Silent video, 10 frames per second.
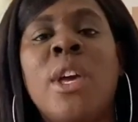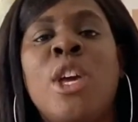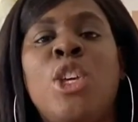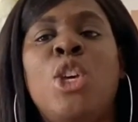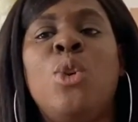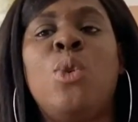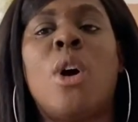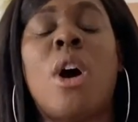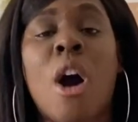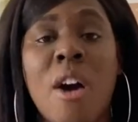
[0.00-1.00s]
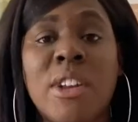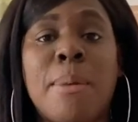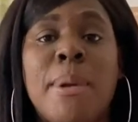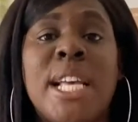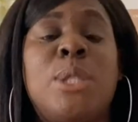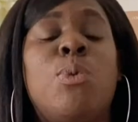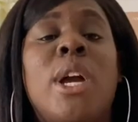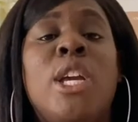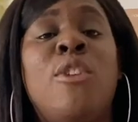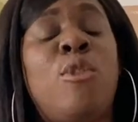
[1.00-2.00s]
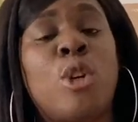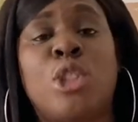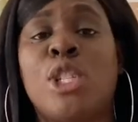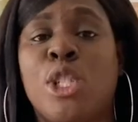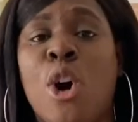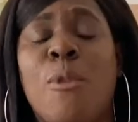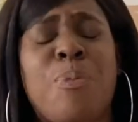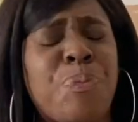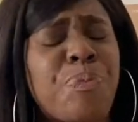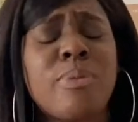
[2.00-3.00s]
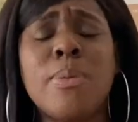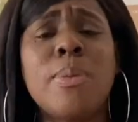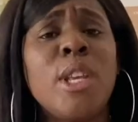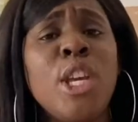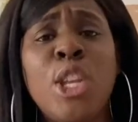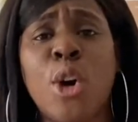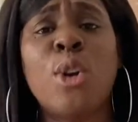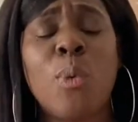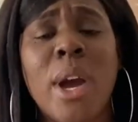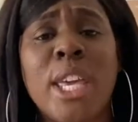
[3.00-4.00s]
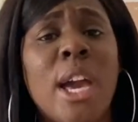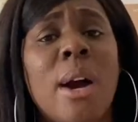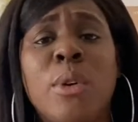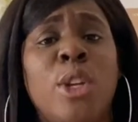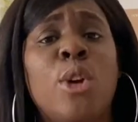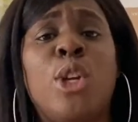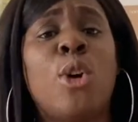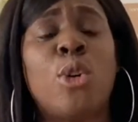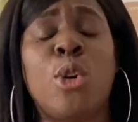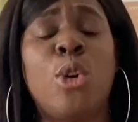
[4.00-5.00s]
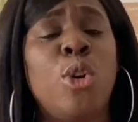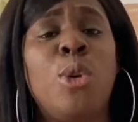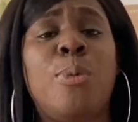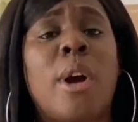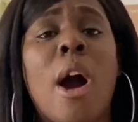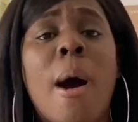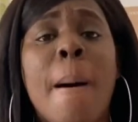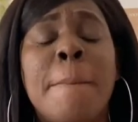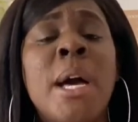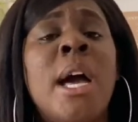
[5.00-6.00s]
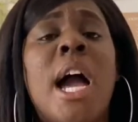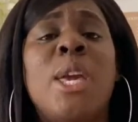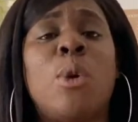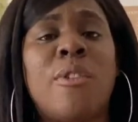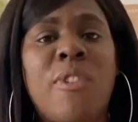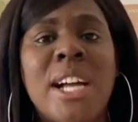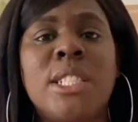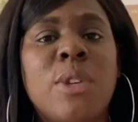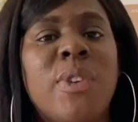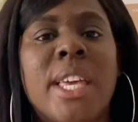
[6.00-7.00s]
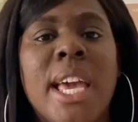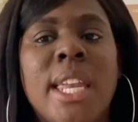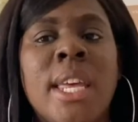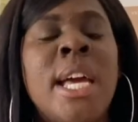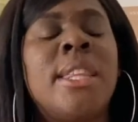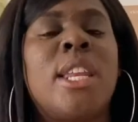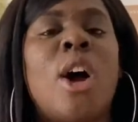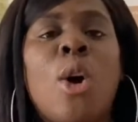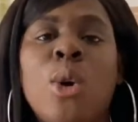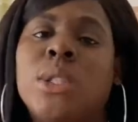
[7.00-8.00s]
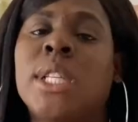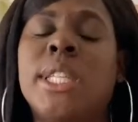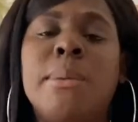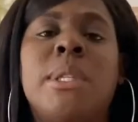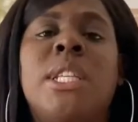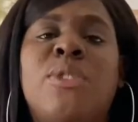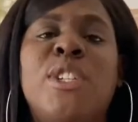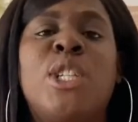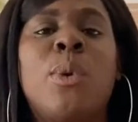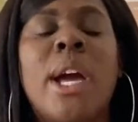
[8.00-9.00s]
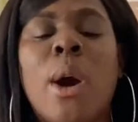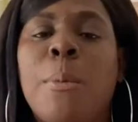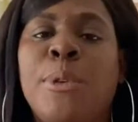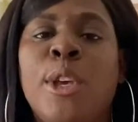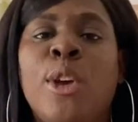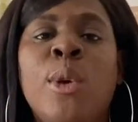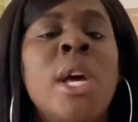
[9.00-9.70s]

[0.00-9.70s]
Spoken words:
you are in a place where you've lost yourself, you don't know where you don't know who you become, and you want to find yourself again, then I hope the tips in this video will help you.